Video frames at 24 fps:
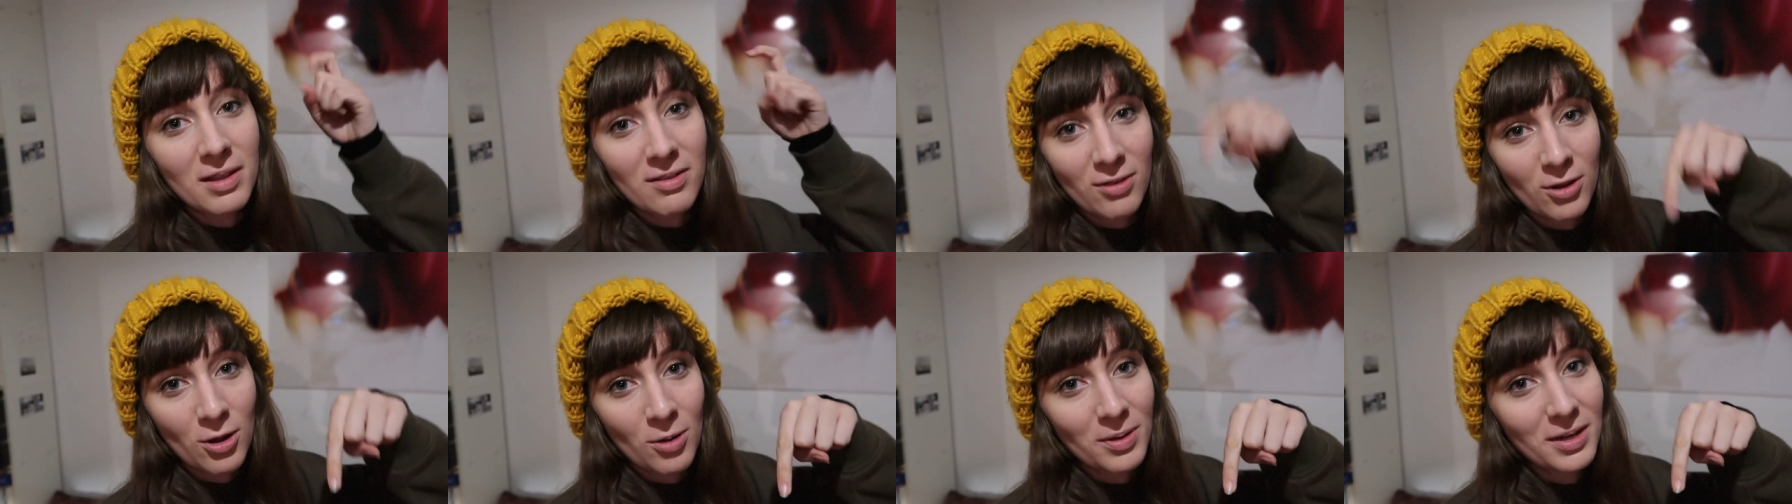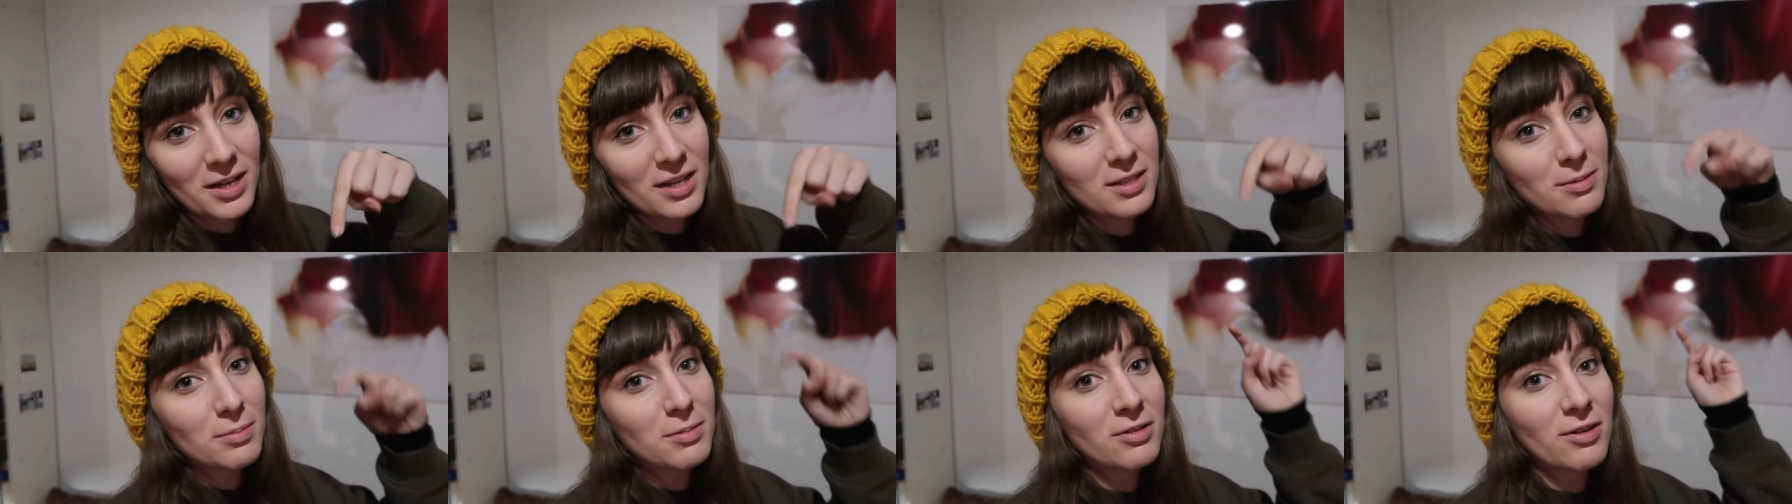leave a
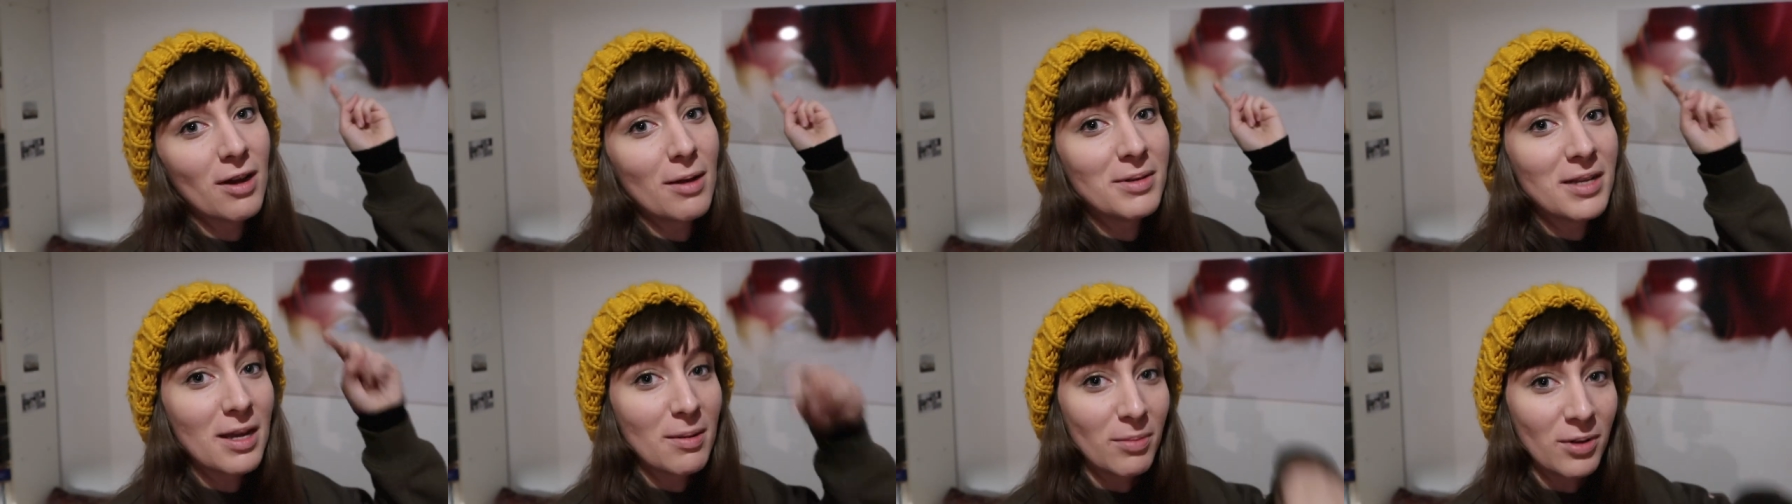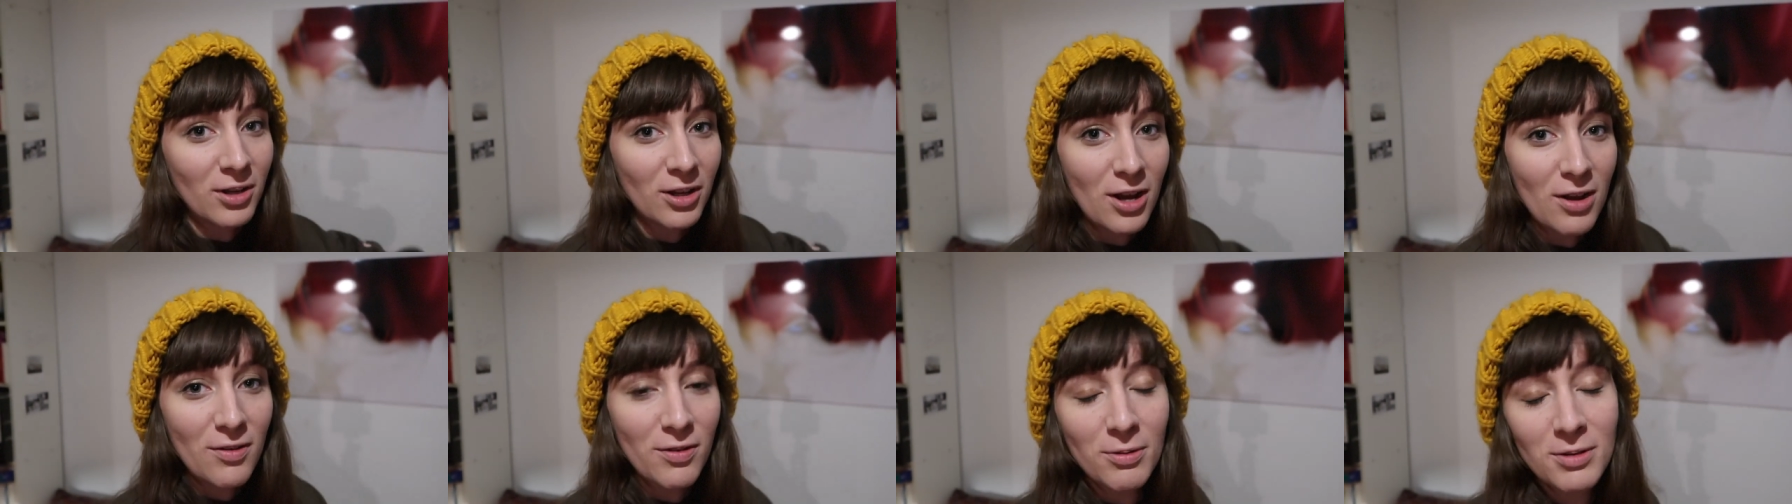comment, hit subscribe down
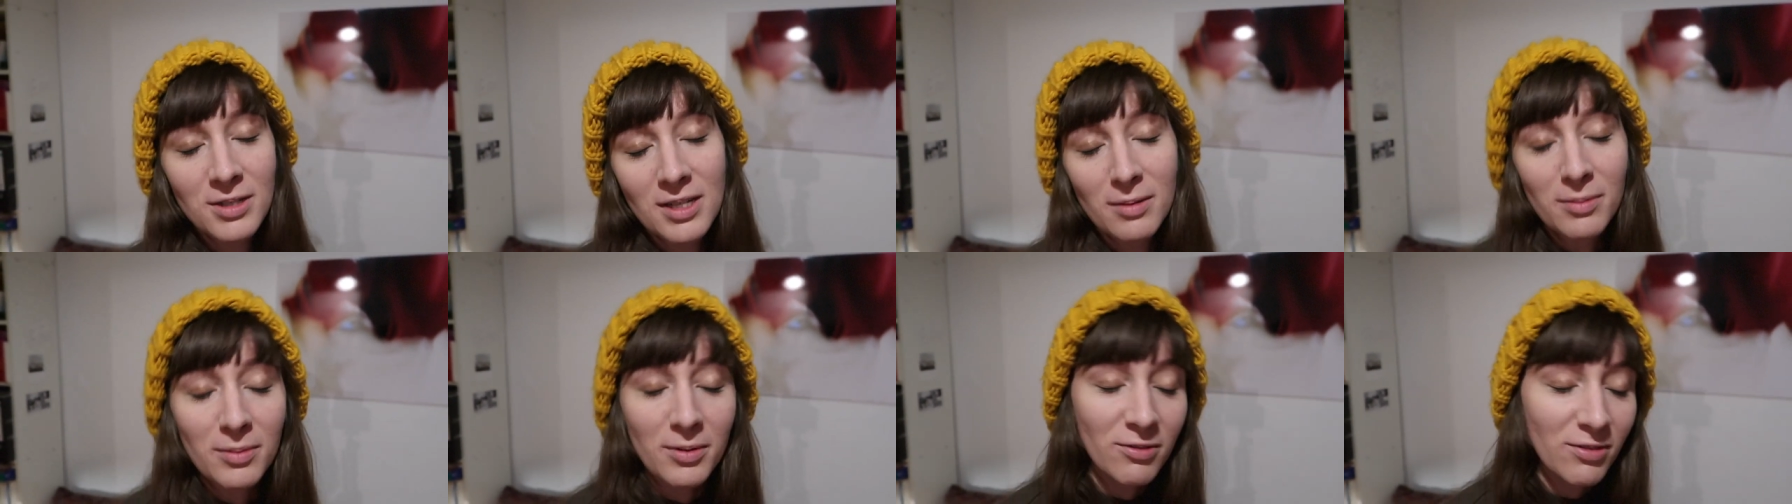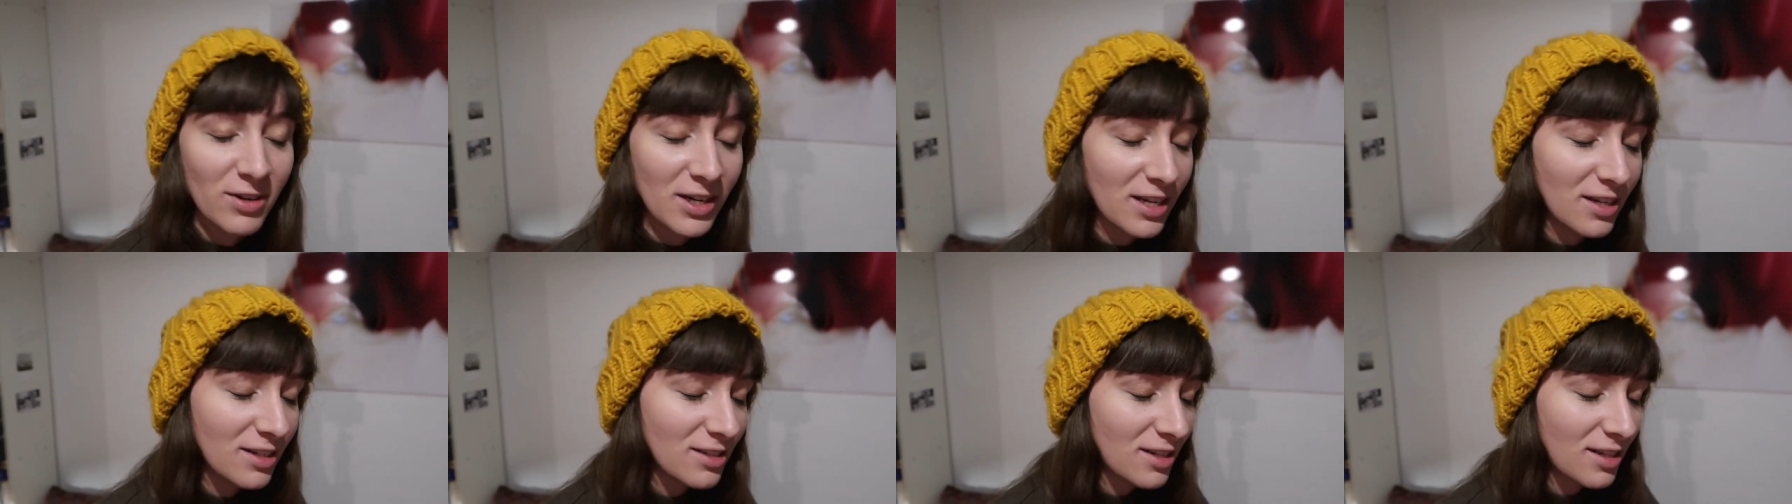below if you want to see more
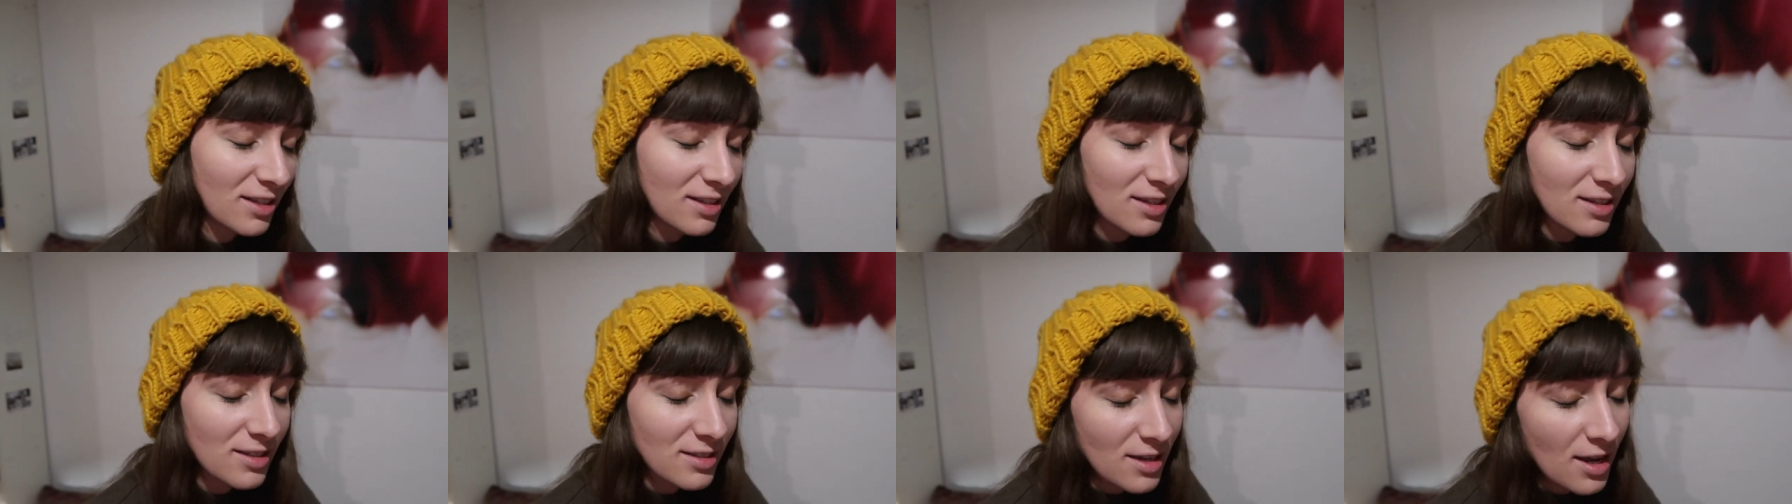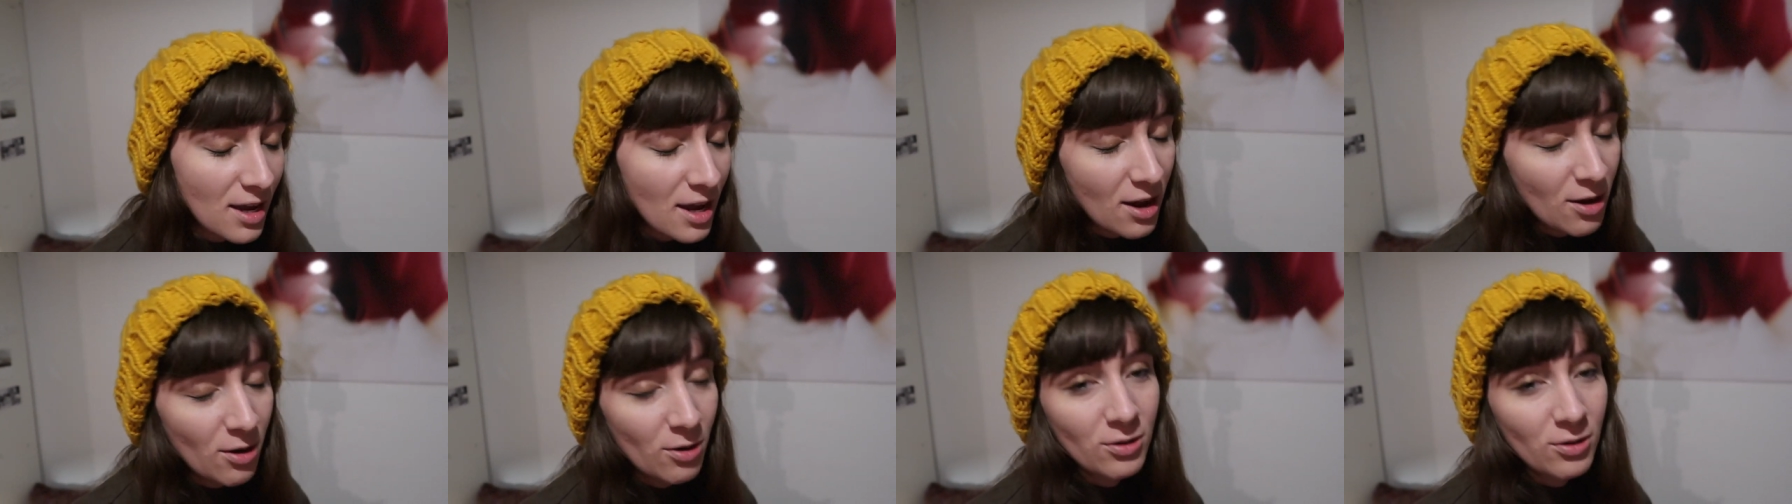videos like this.